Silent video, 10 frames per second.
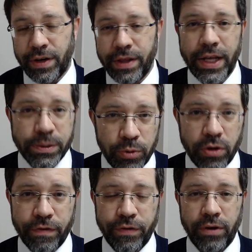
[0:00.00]
And that's
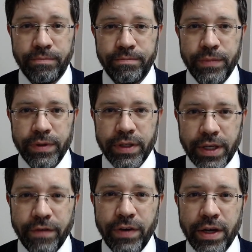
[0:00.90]
beautiful,
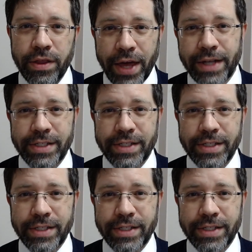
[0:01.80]
giving that